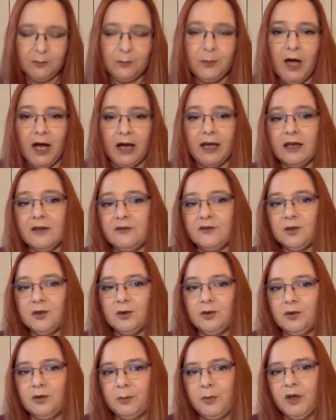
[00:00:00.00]
But if
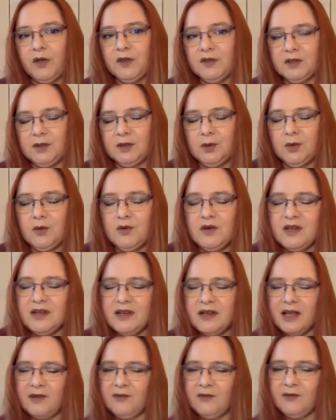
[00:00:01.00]
you're a person who
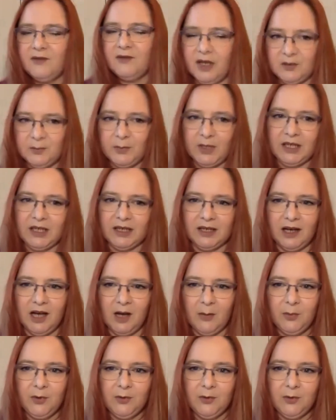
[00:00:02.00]
never wears makeup,